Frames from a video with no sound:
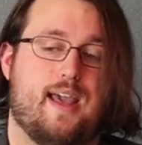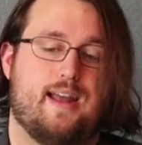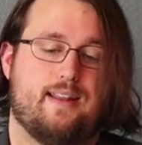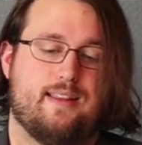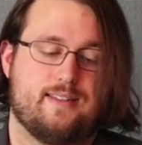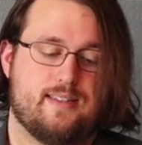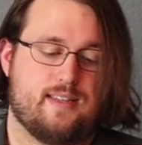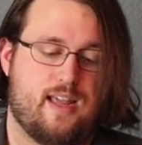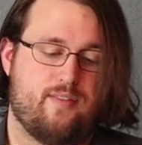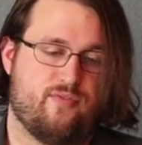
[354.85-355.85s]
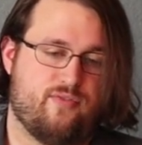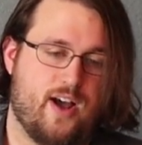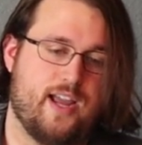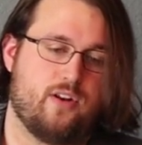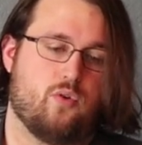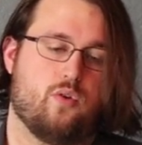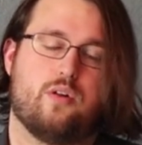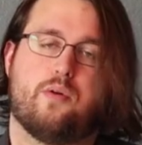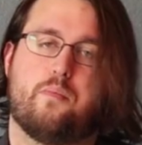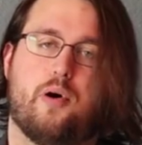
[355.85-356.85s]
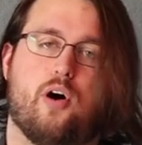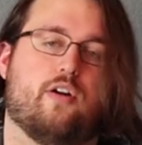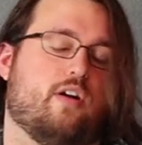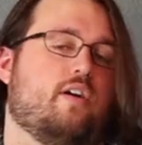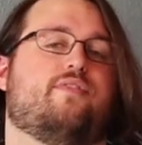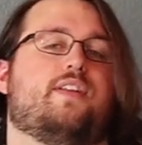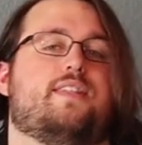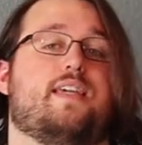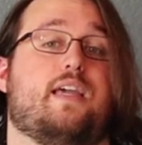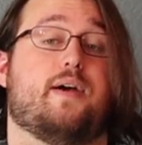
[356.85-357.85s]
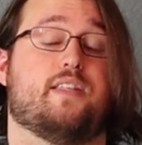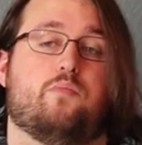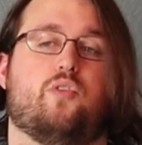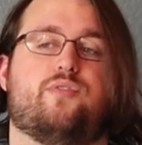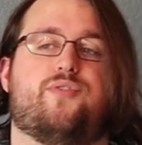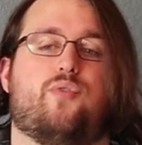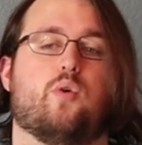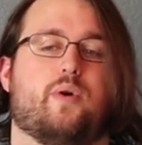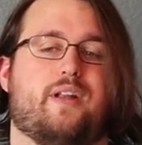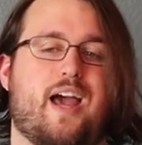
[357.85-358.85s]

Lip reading: And this is a vital part of the team as it moves forward.